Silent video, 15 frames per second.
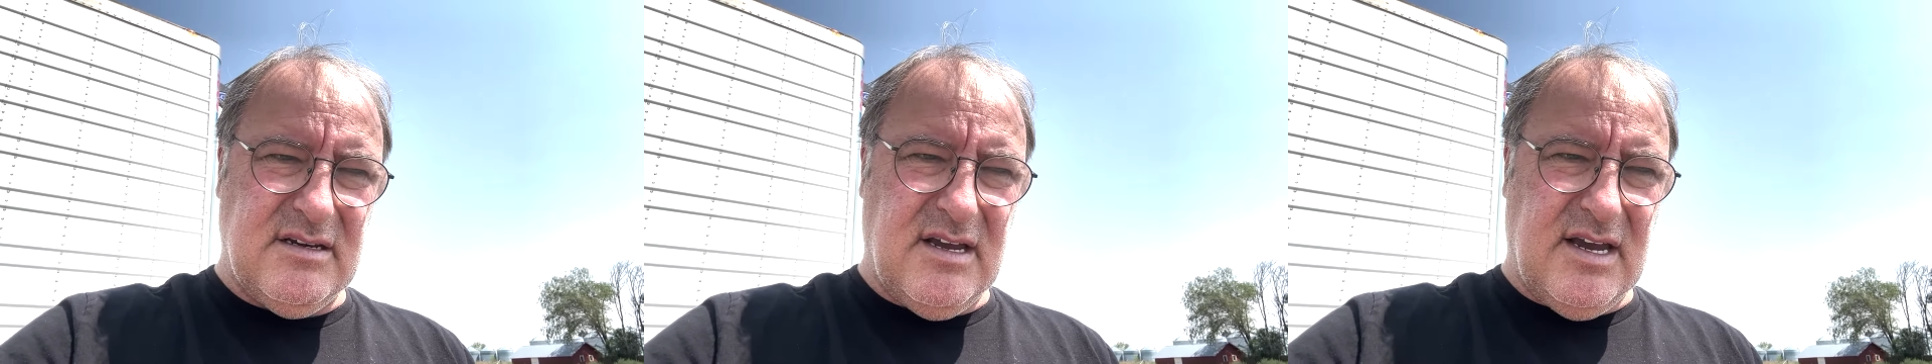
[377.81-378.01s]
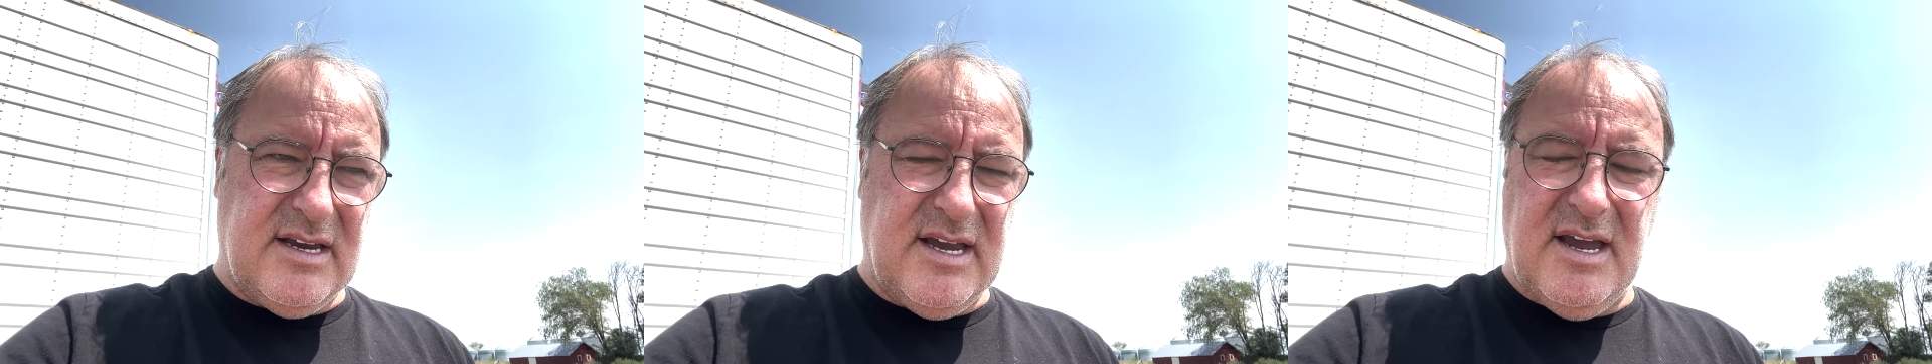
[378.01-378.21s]

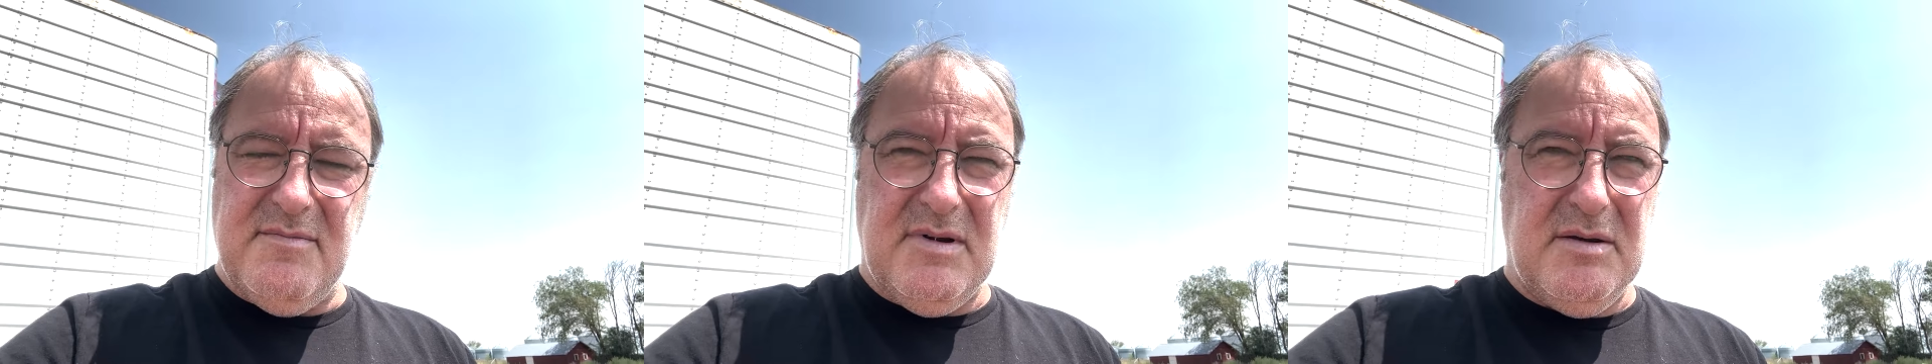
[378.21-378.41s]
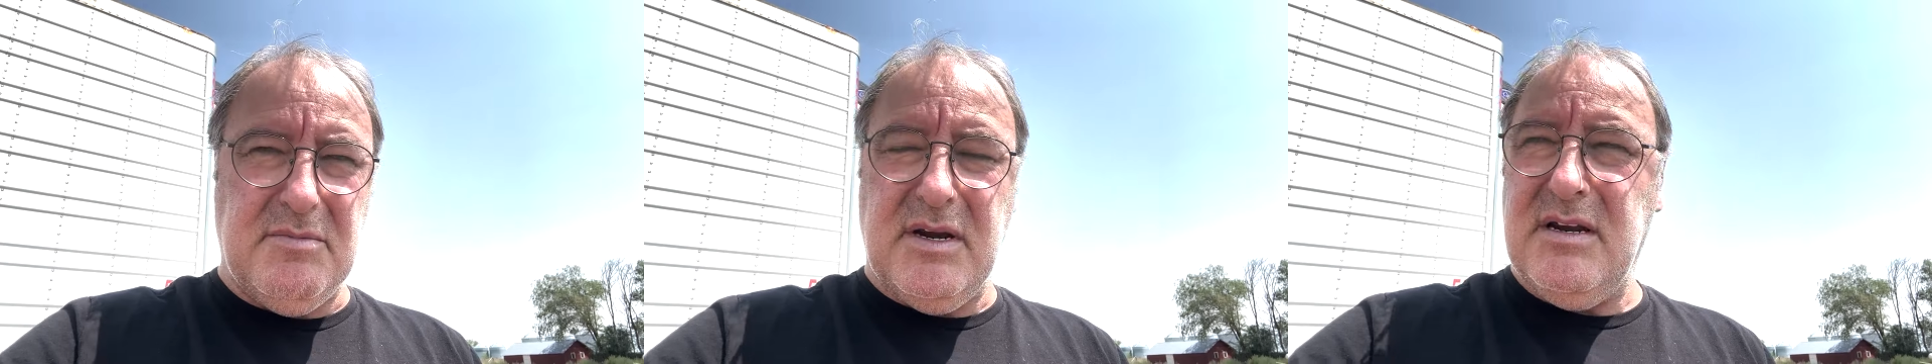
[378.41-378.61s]
I can't
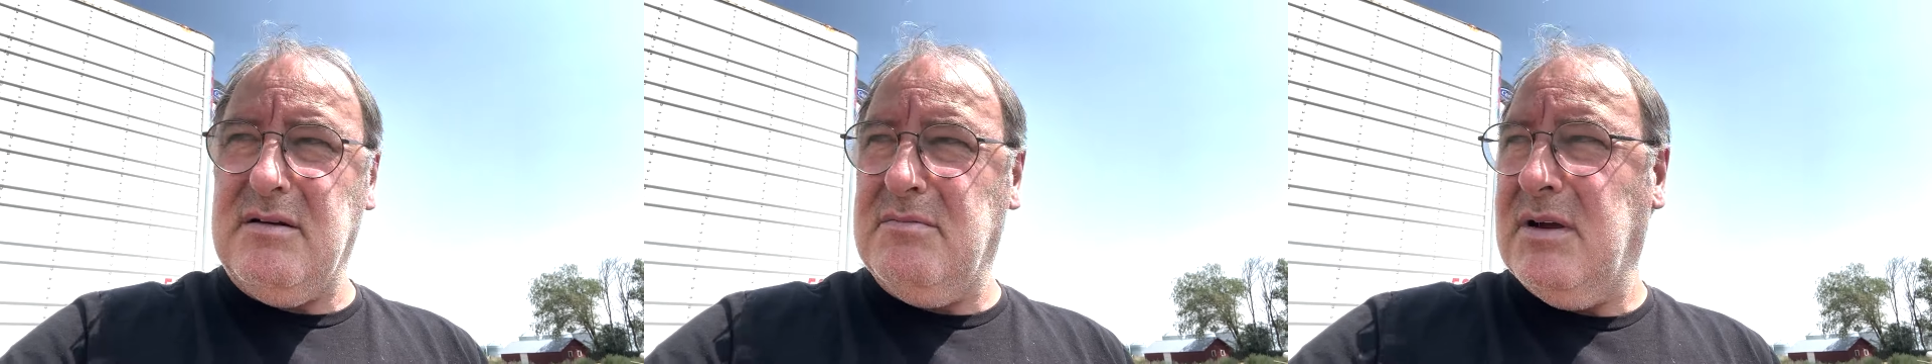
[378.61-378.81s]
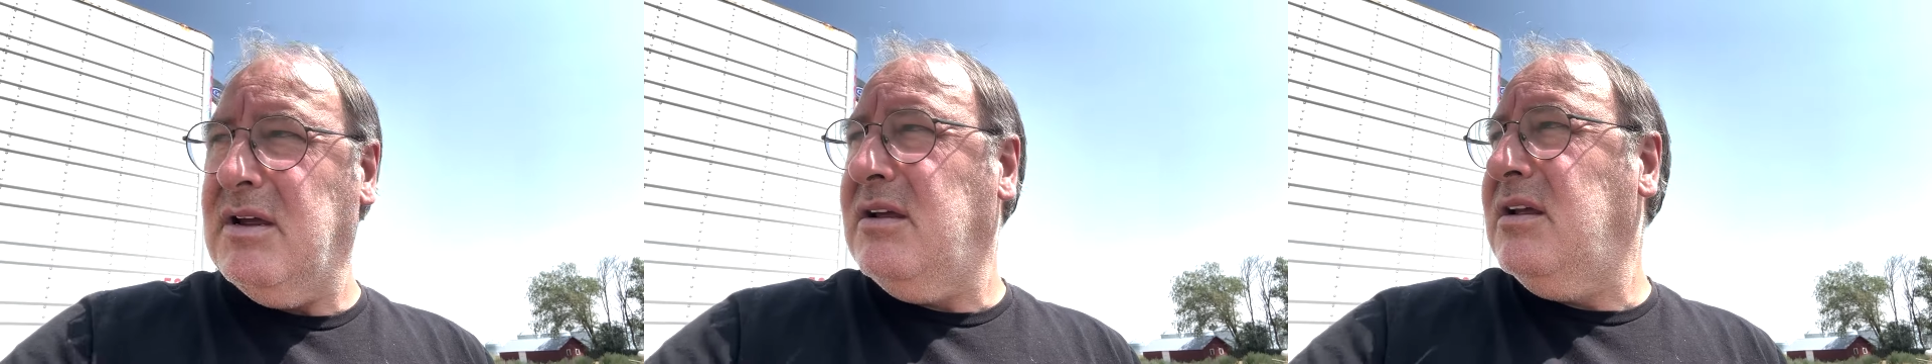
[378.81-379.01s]
remember,
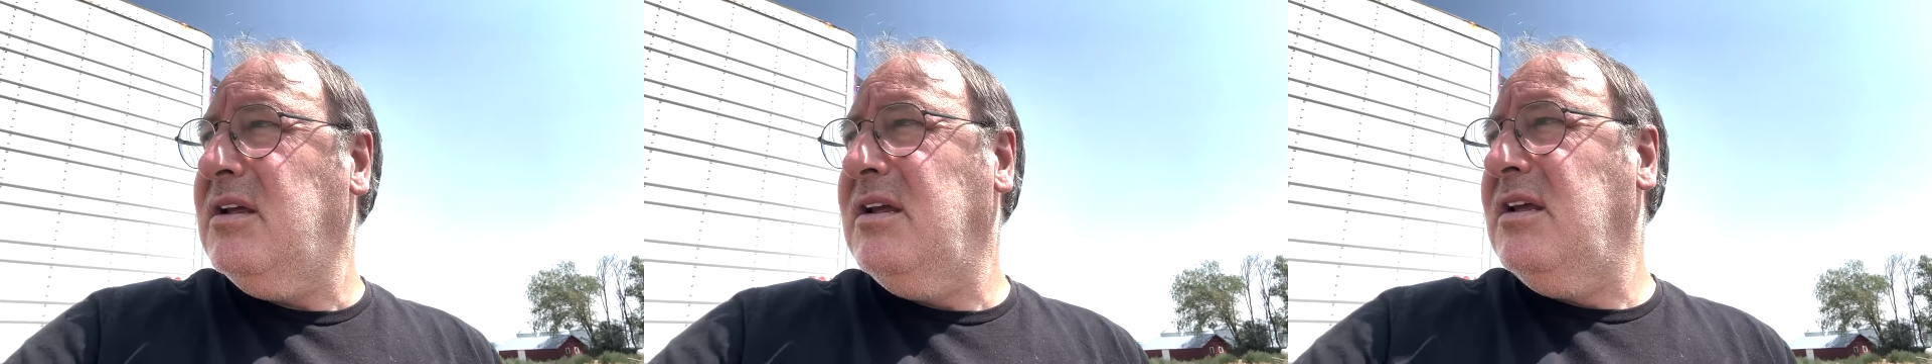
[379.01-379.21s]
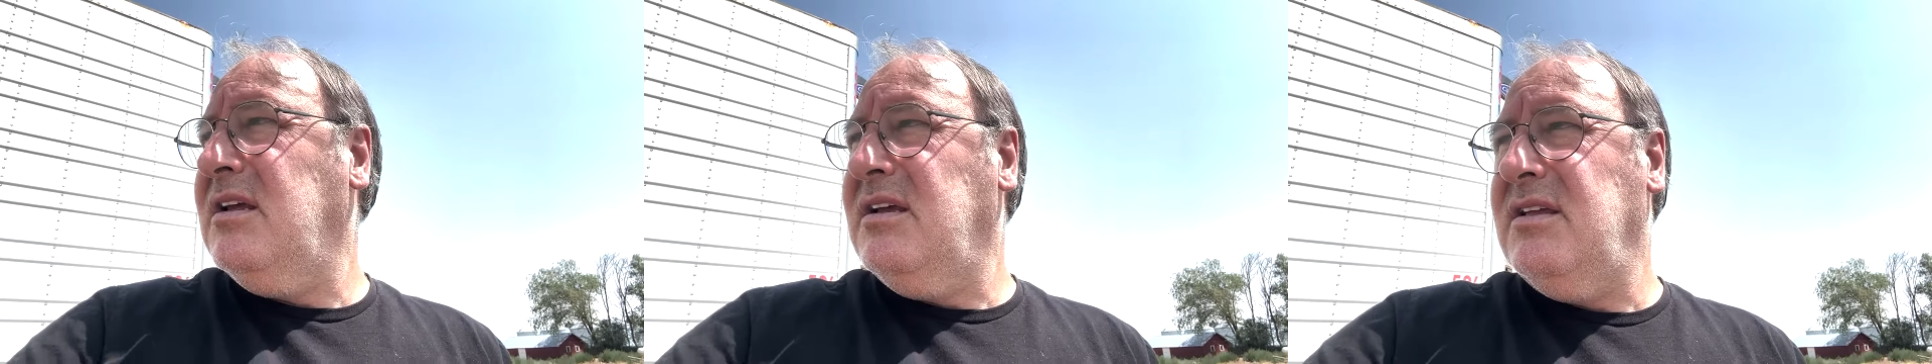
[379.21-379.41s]

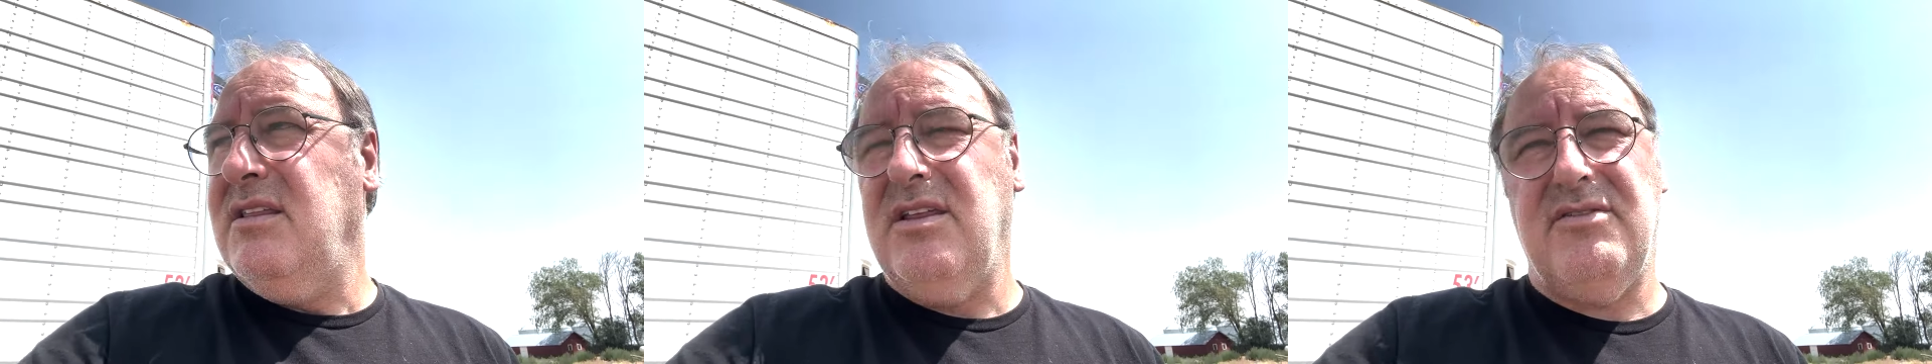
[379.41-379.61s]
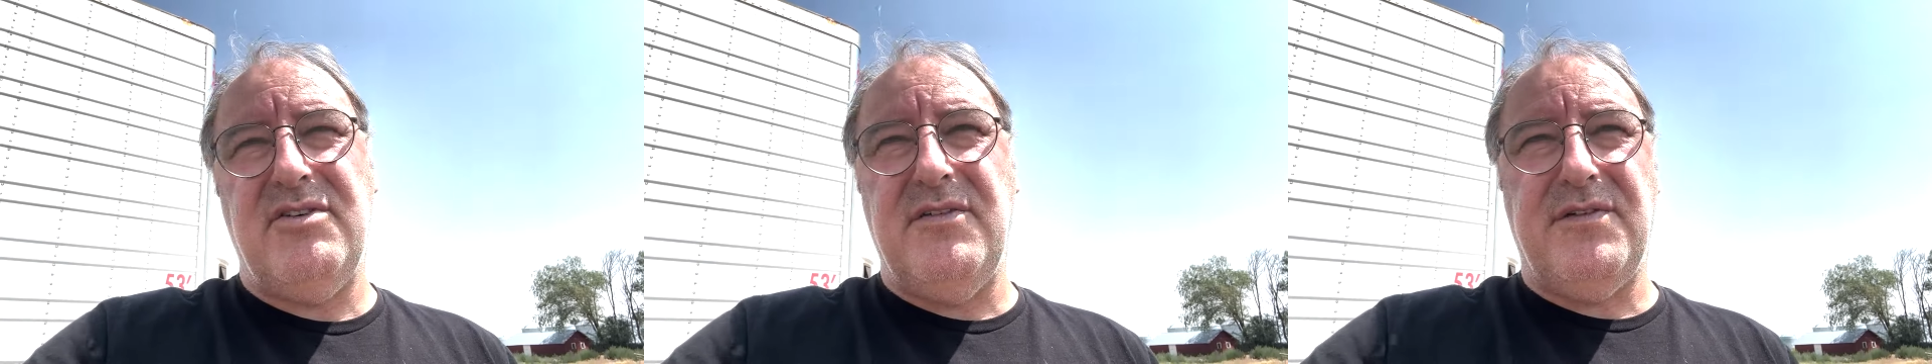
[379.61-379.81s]
but
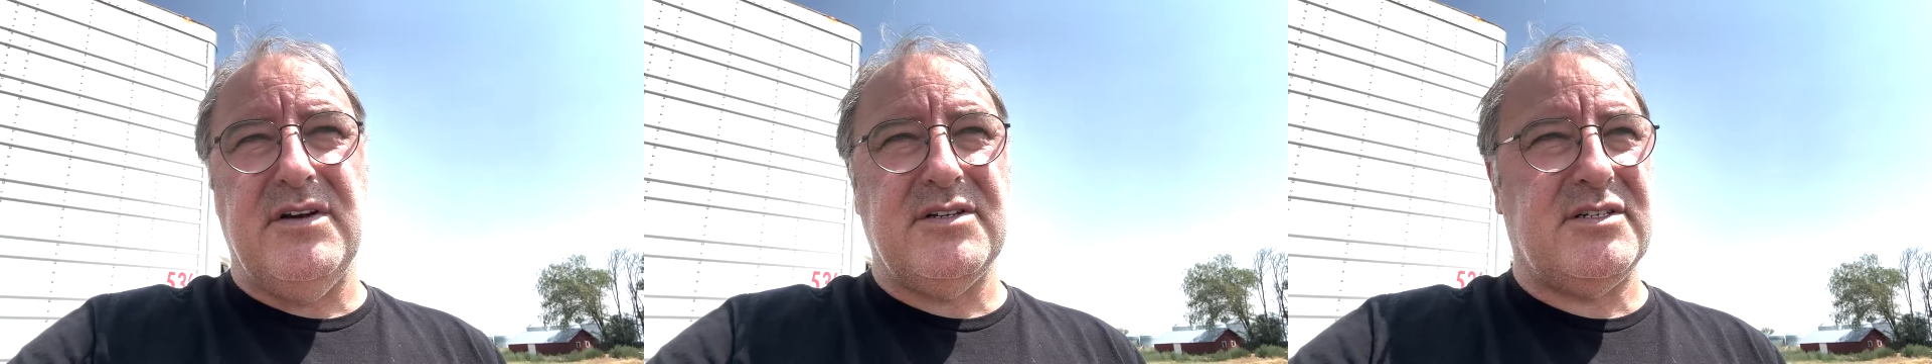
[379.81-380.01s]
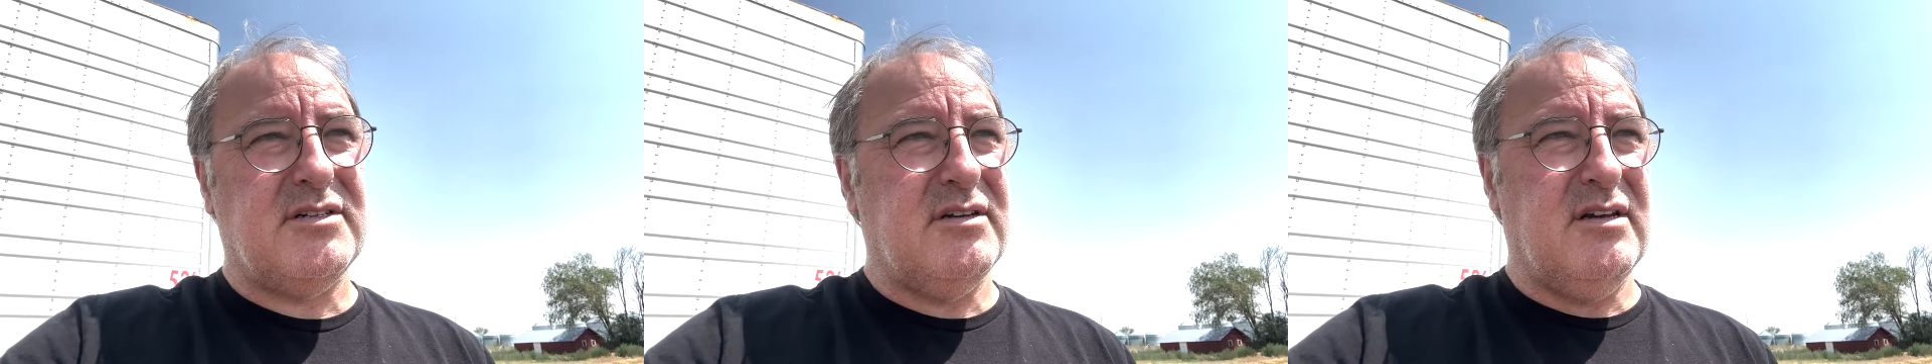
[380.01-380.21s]
the
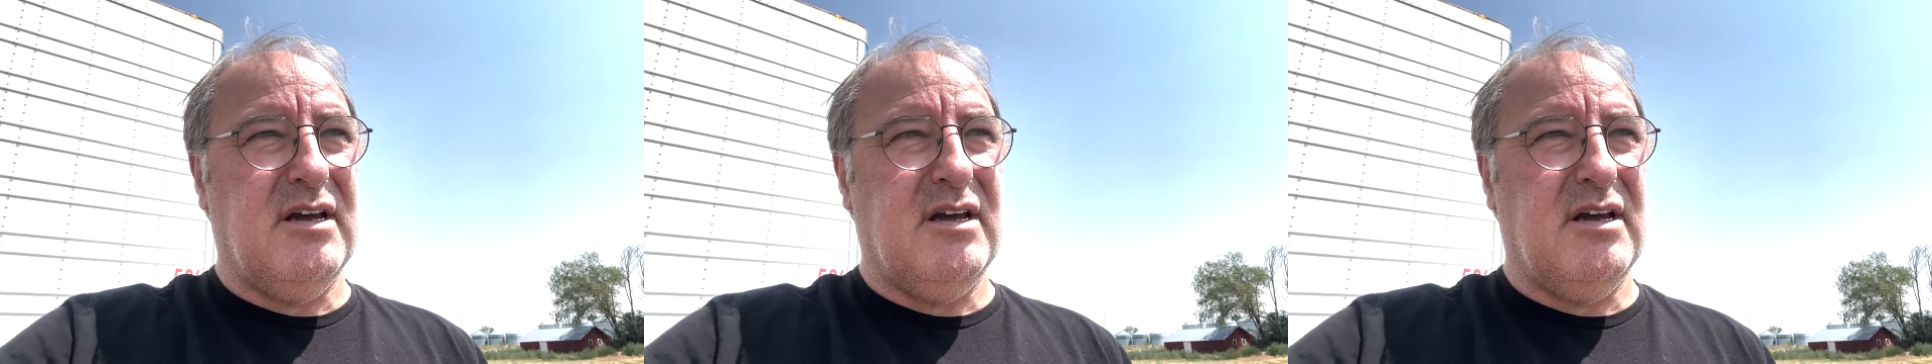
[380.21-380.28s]
reefers,